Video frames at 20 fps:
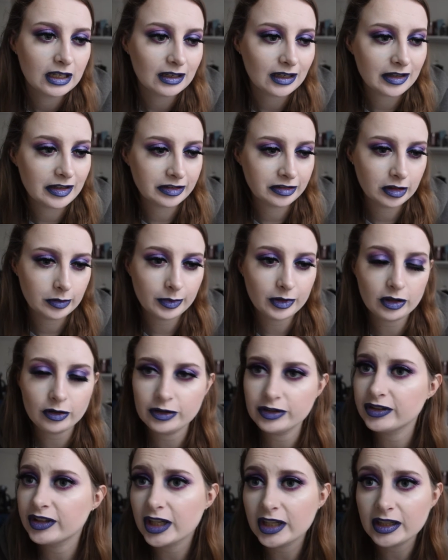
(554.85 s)
Like the Soap and
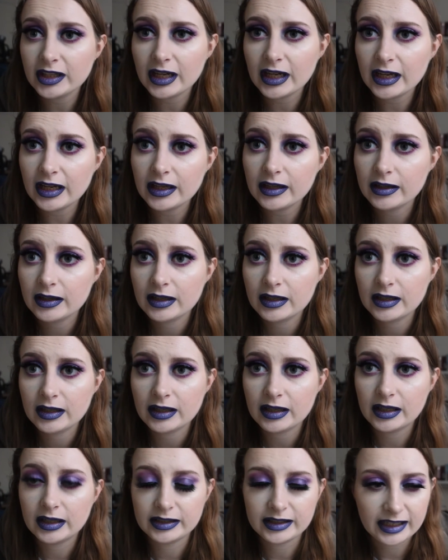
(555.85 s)
Glory skincare
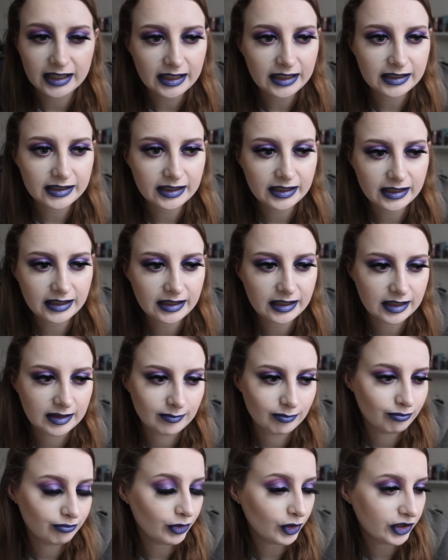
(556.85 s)
and hair care
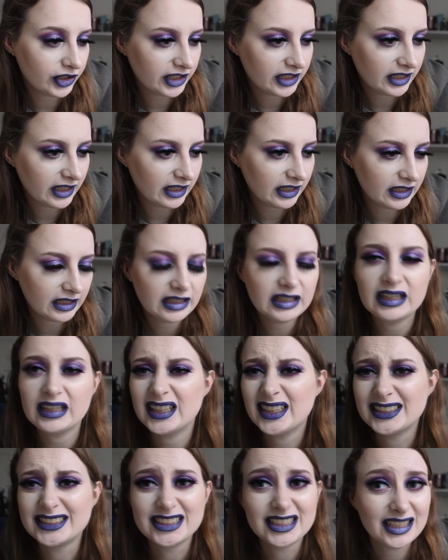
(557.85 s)
and body care
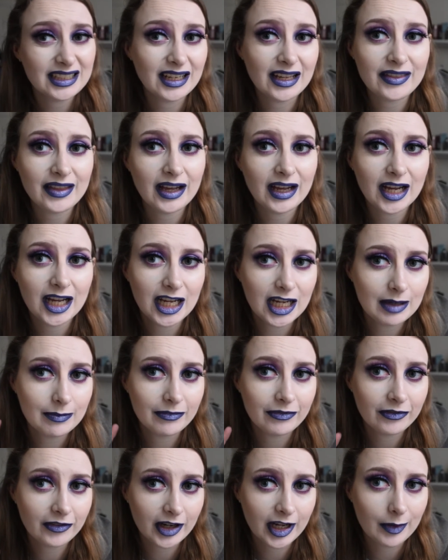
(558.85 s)
and shit like that I
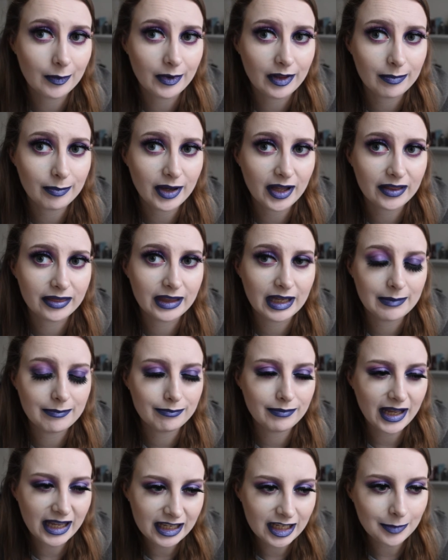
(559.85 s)
am fine with. But their
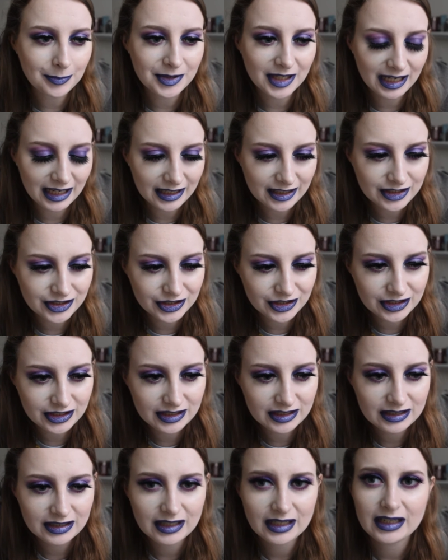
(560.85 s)
makeup
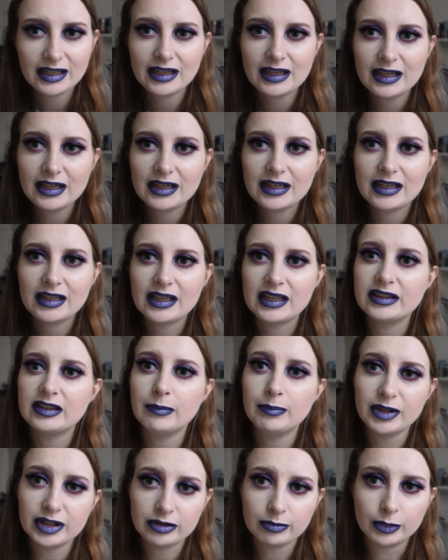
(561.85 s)
collection is
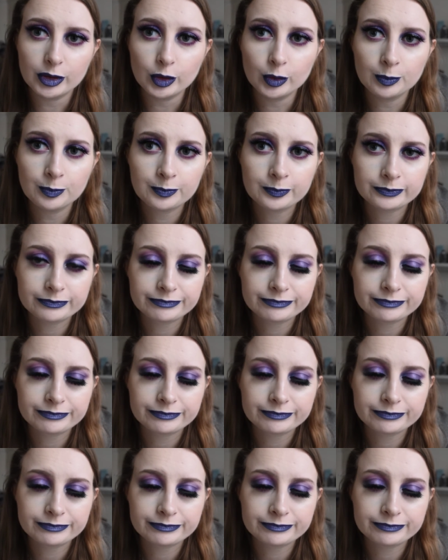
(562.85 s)
abysmal.